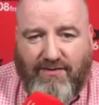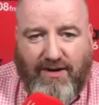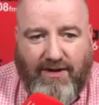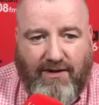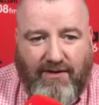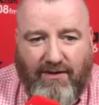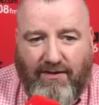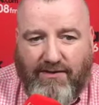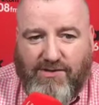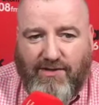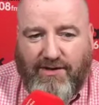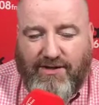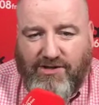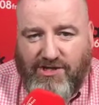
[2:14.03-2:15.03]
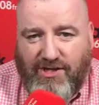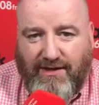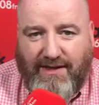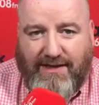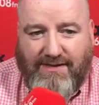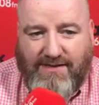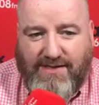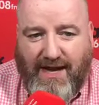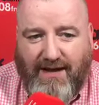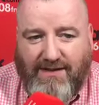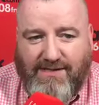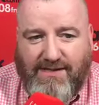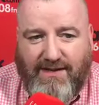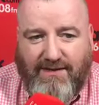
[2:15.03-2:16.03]
got a little sort of chili
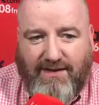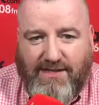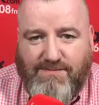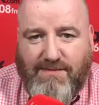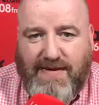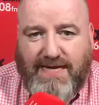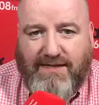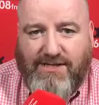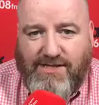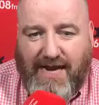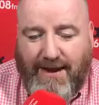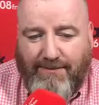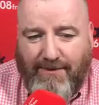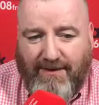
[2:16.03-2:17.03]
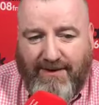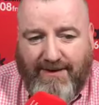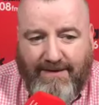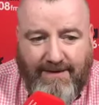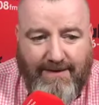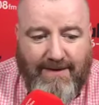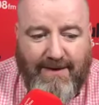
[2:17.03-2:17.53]
salsa that's made separately,